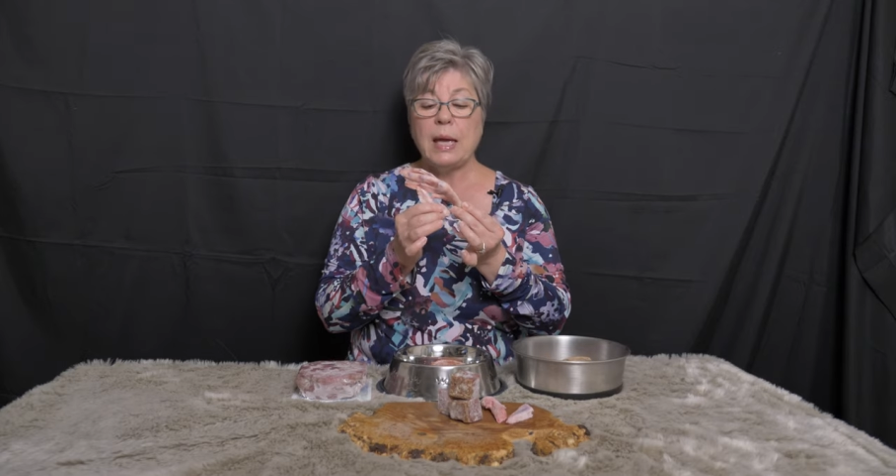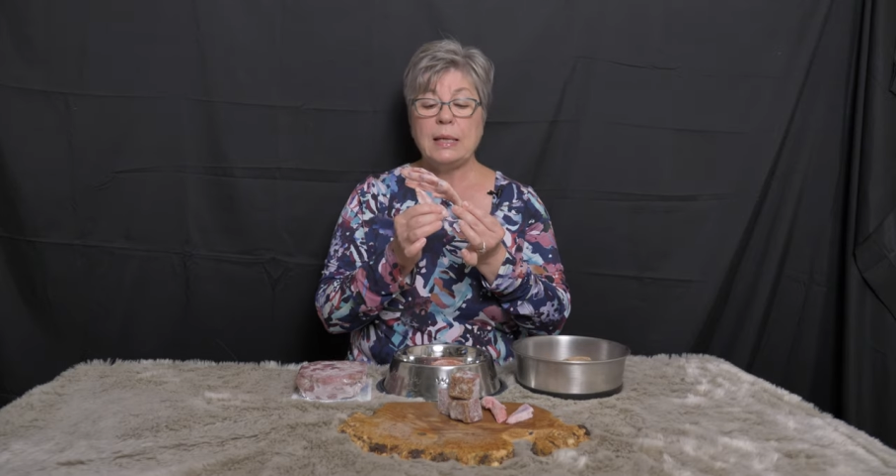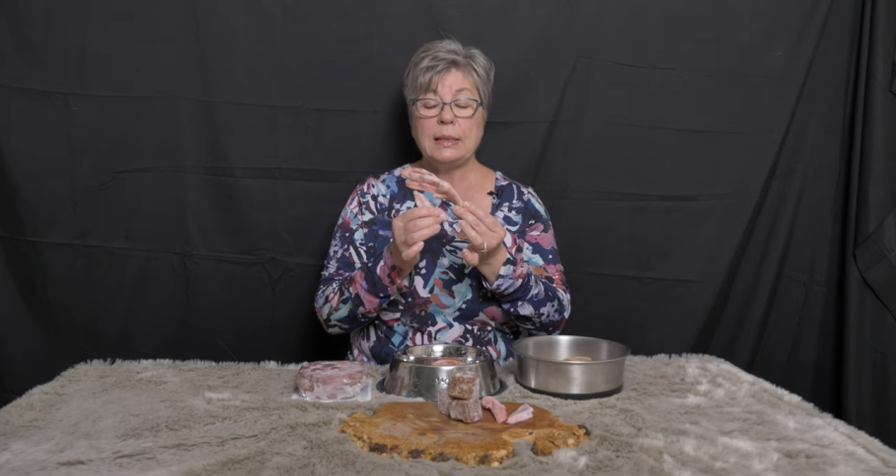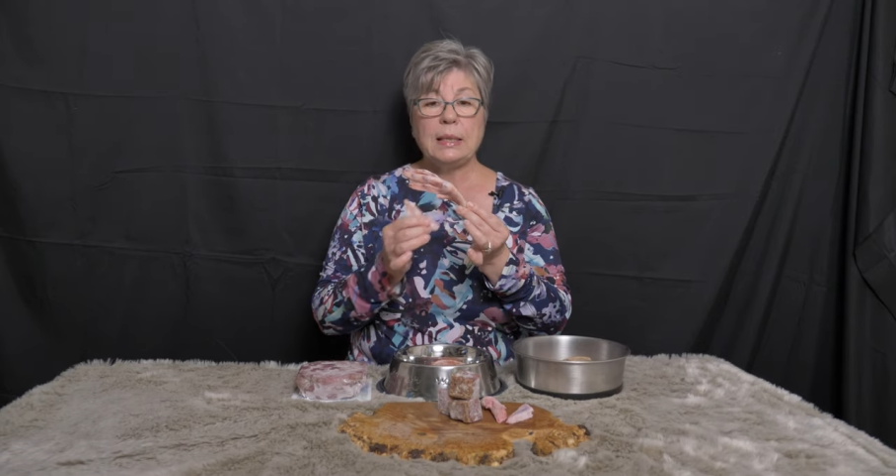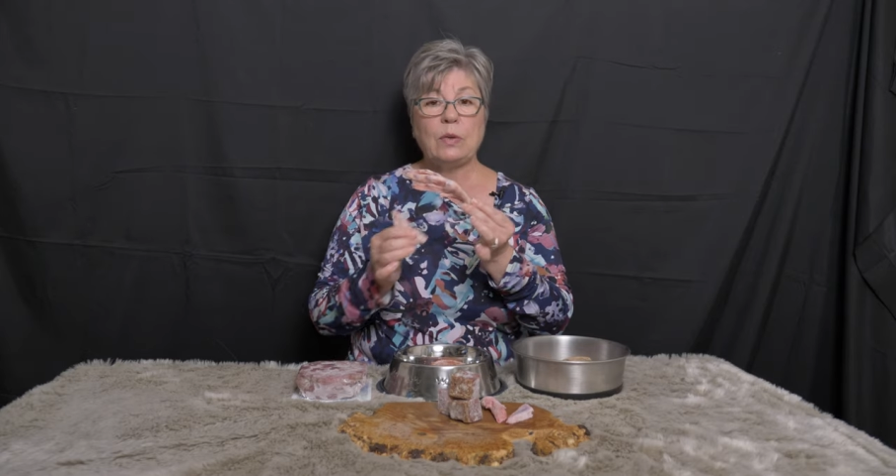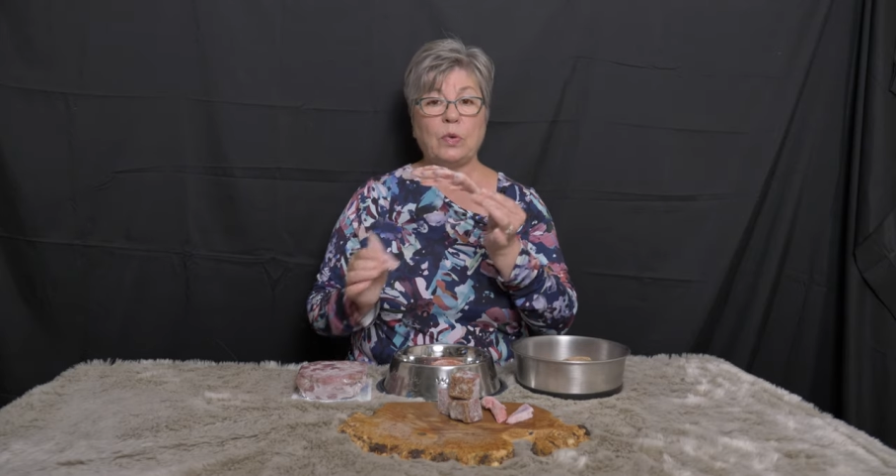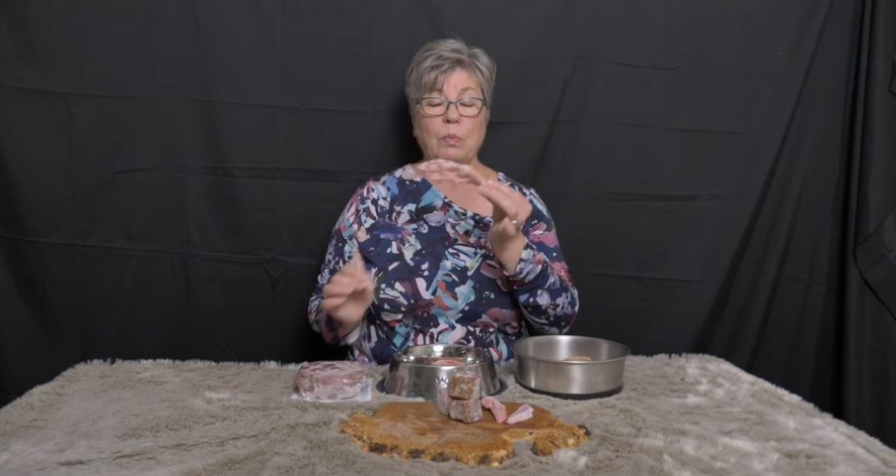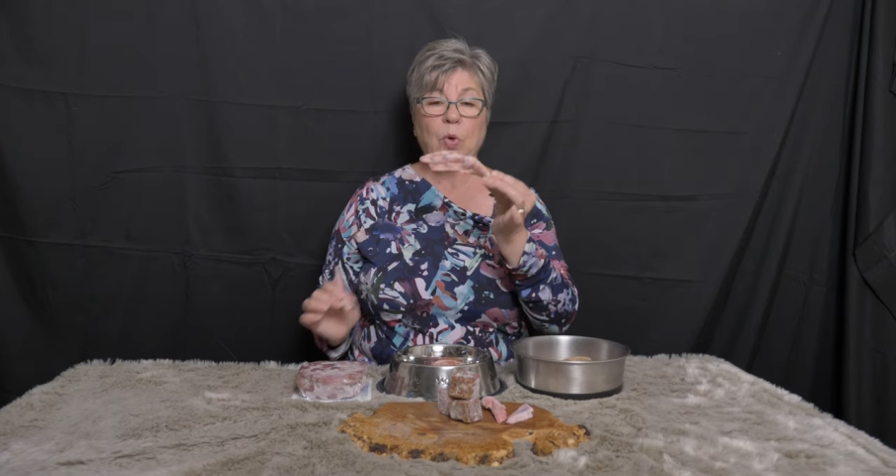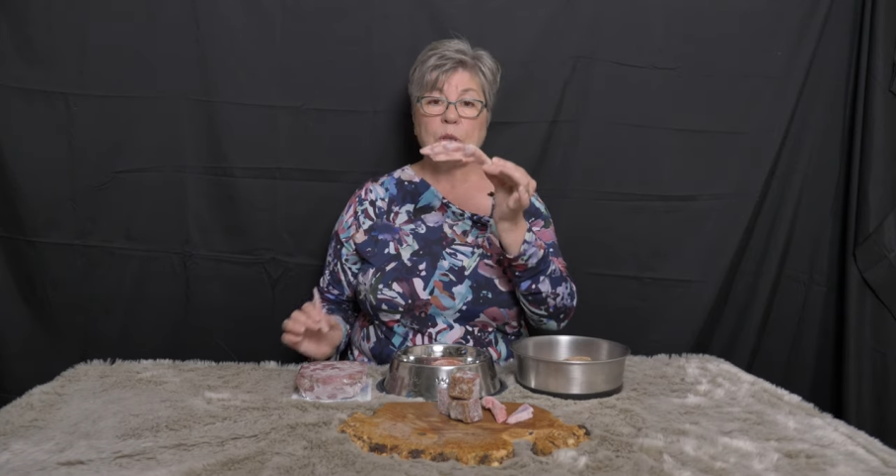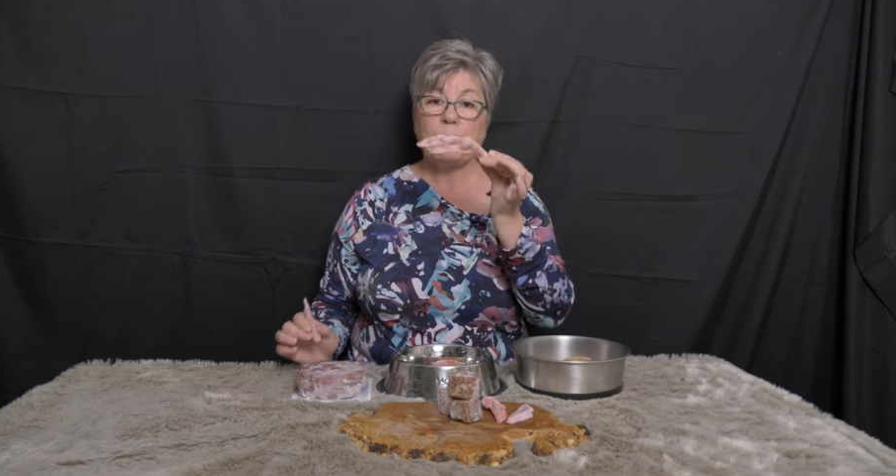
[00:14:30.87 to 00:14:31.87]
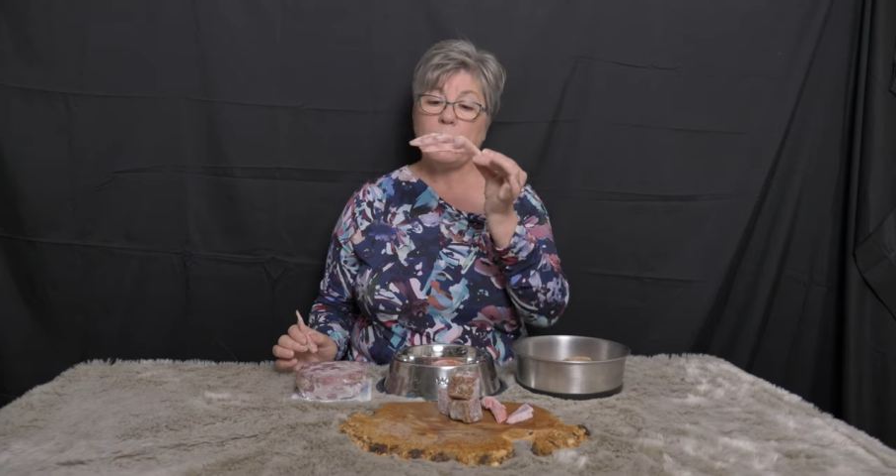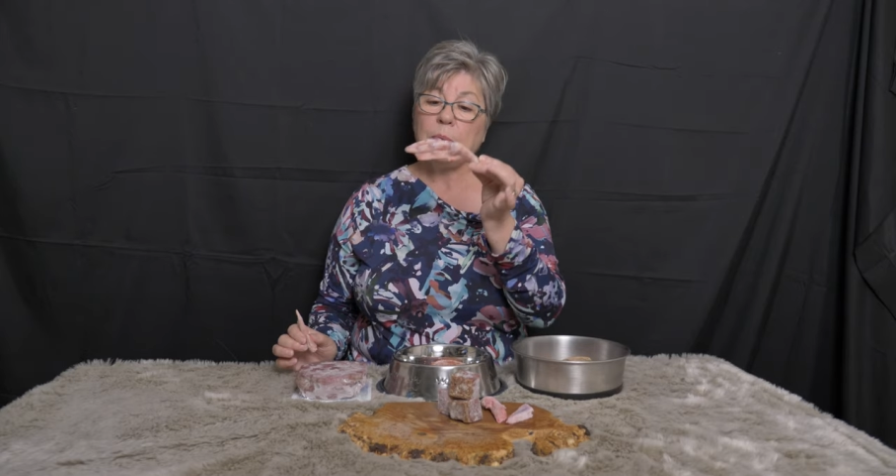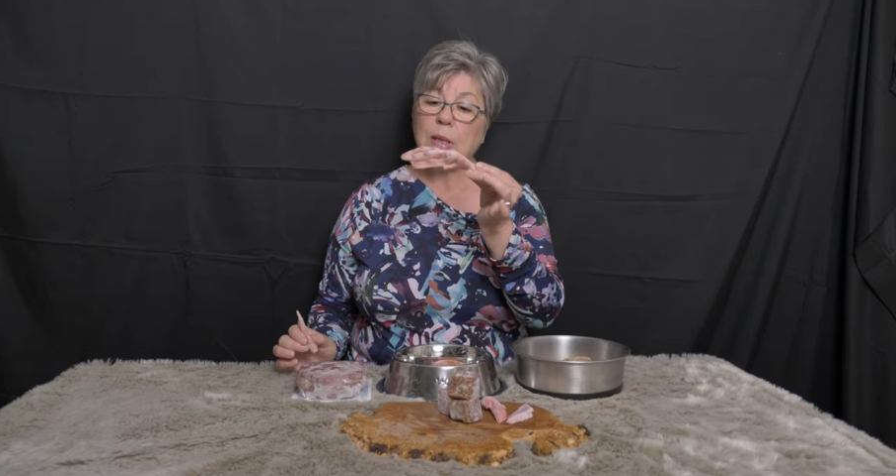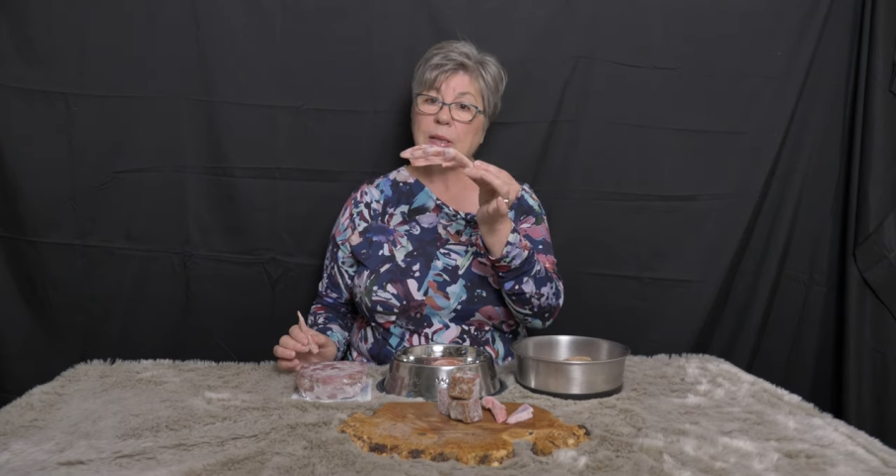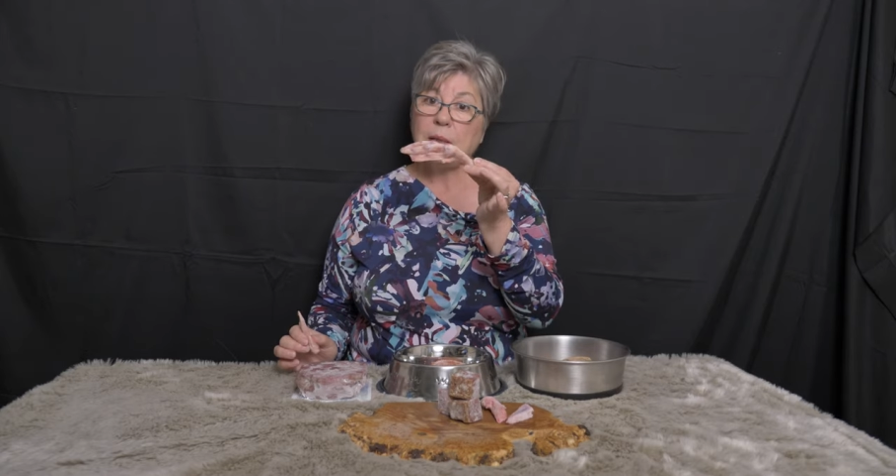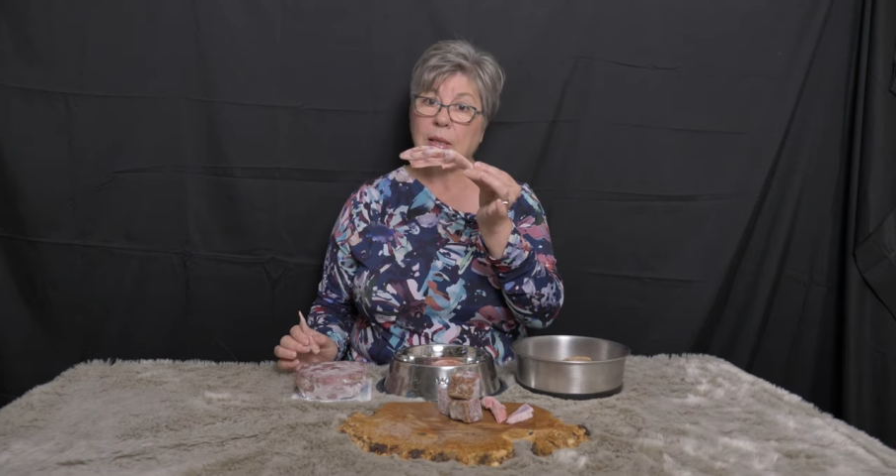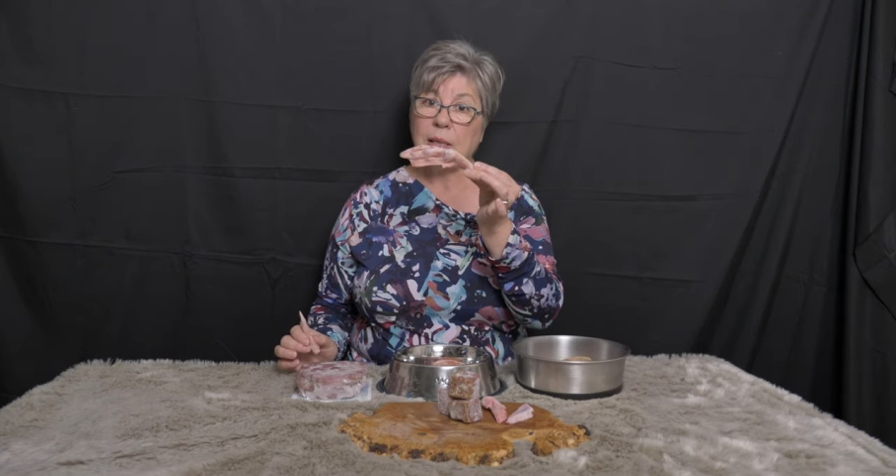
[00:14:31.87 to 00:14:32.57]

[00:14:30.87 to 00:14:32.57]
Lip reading: Indeed, for most puppies,